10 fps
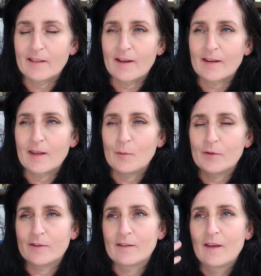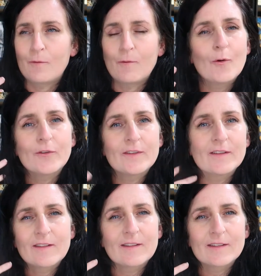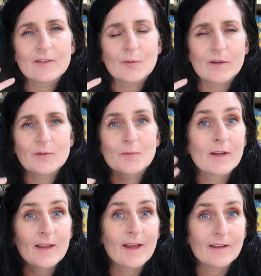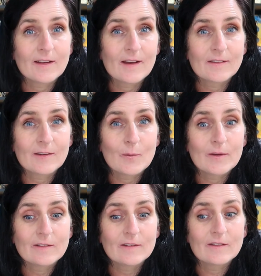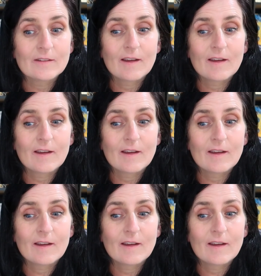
Like, he was forced into the situation where he had to answer questions,